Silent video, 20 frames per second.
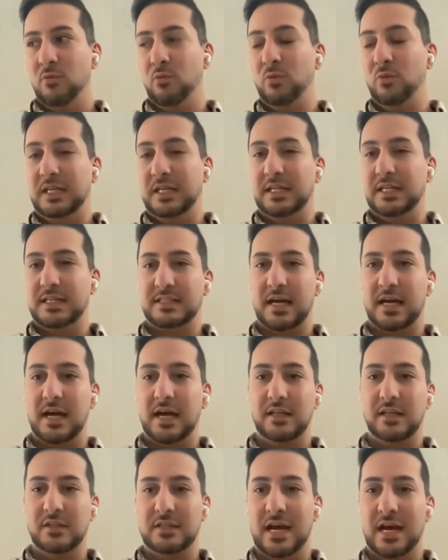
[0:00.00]
we
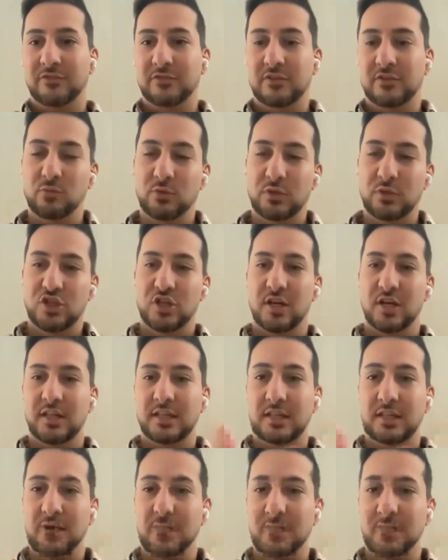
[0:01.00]
decided after we shutting
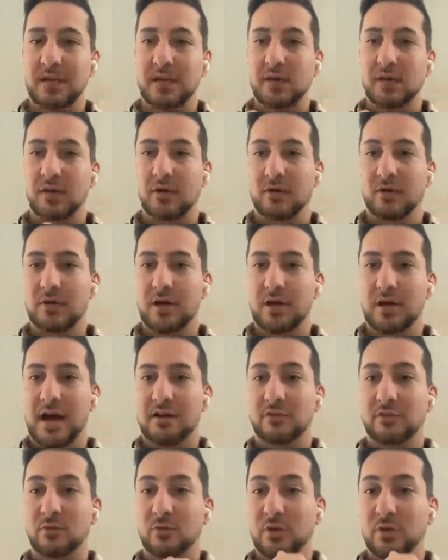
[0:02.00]
down Mingle,
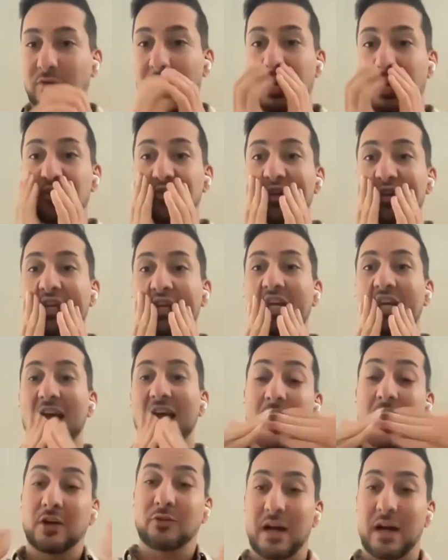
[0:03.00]
after we graduated,
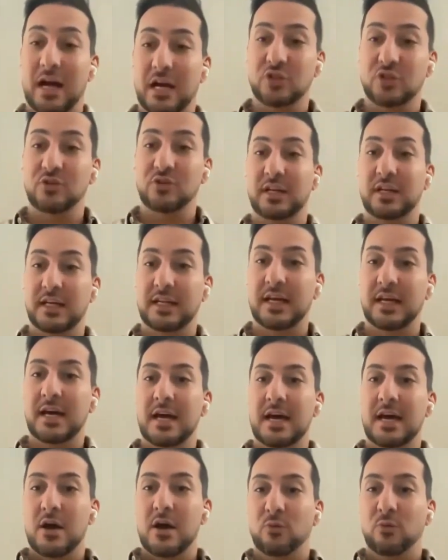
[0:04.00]
I graduated,
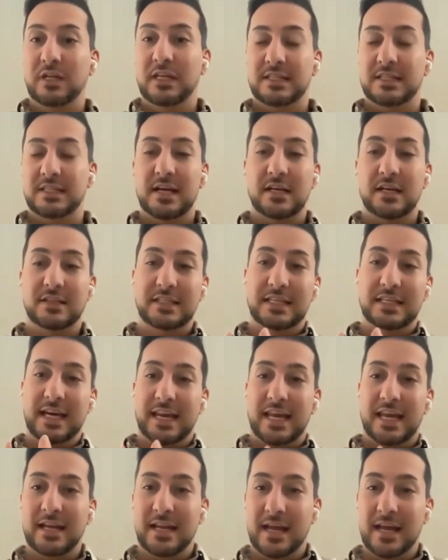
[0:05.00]
we decided to get
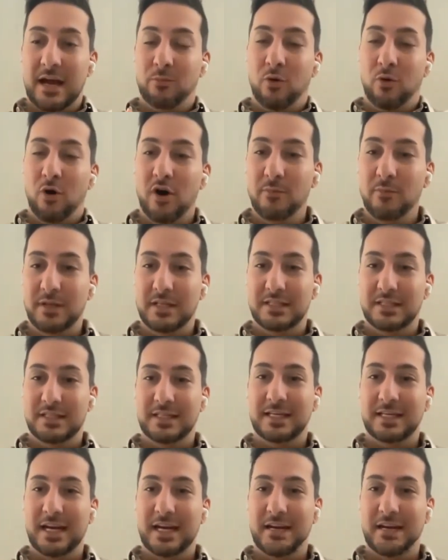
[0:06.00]
an apartment
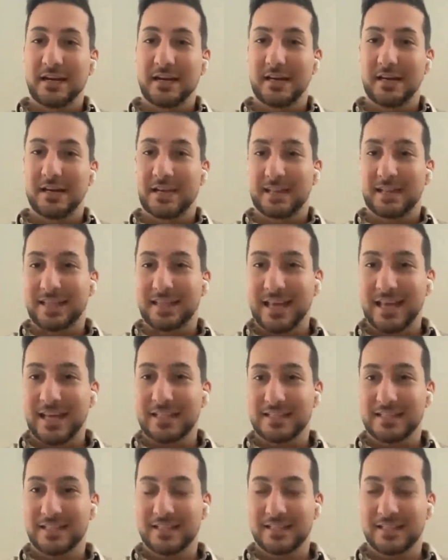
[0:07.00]
together in
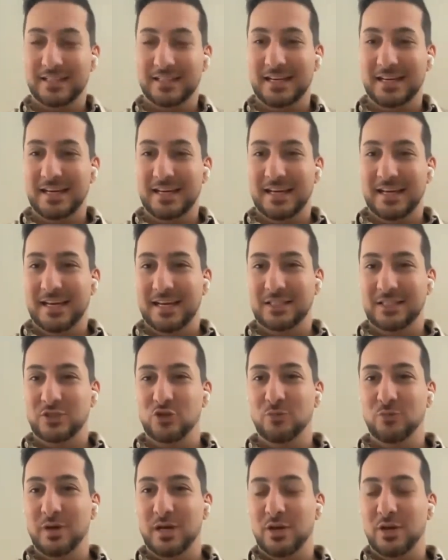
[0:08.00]
Atlanta, a
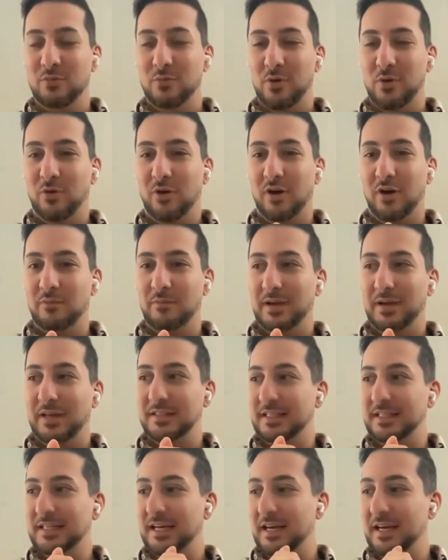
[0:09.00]
2-bedroom apartment
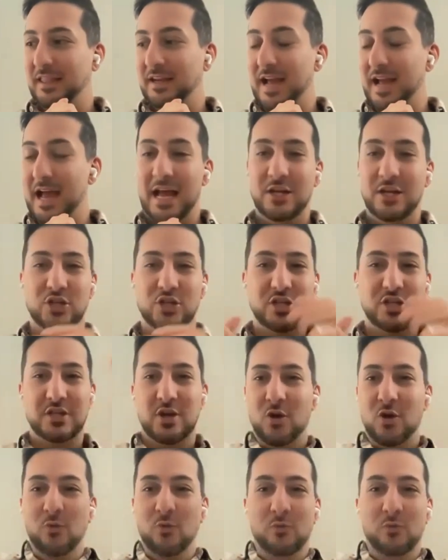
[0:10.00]
together, and
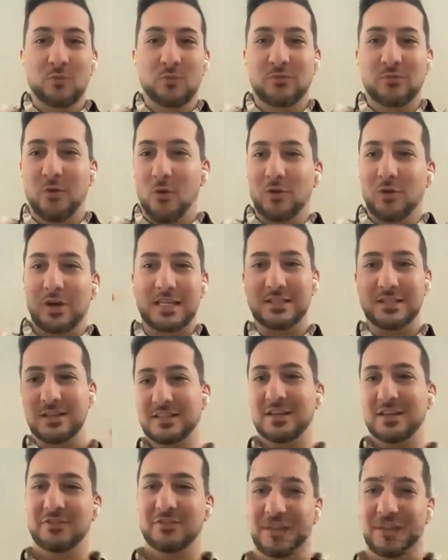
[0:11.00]
just focus on
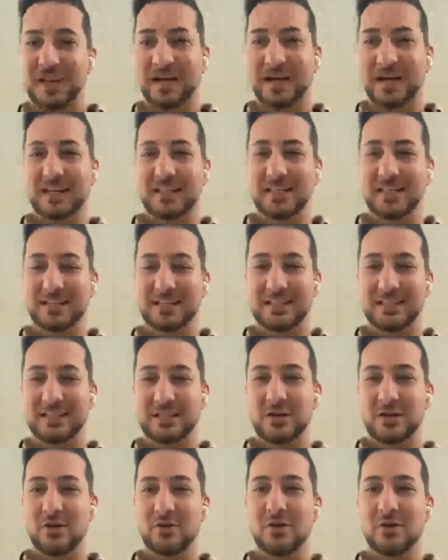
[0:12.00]
different ideas.
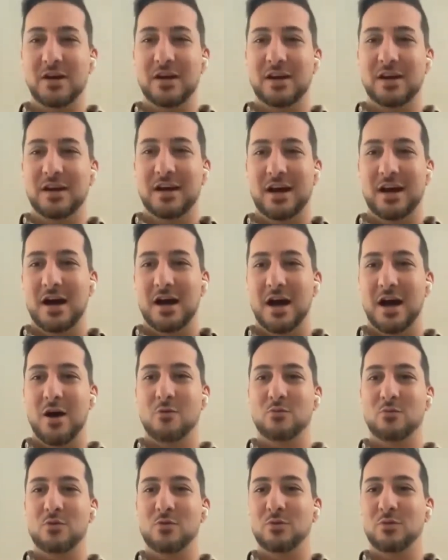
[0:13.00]
You know,
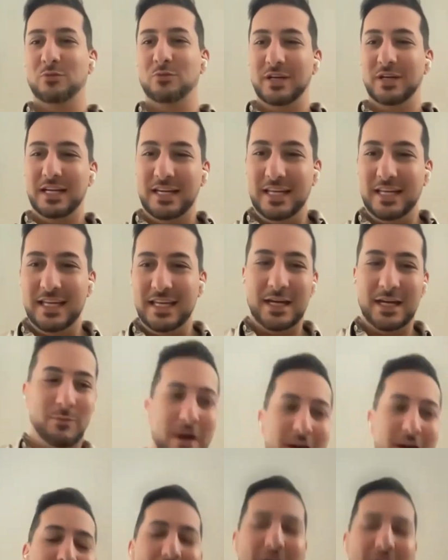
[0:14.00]
we were reading
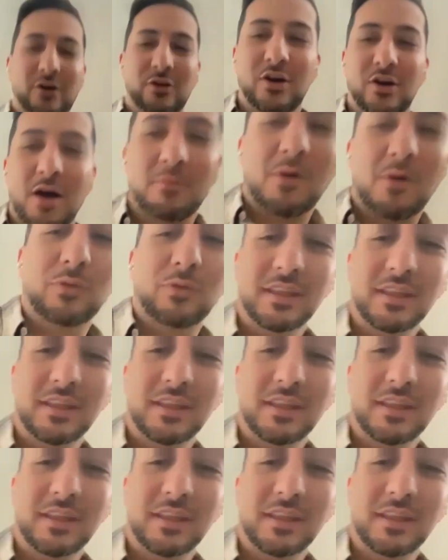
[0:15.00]
about how to come up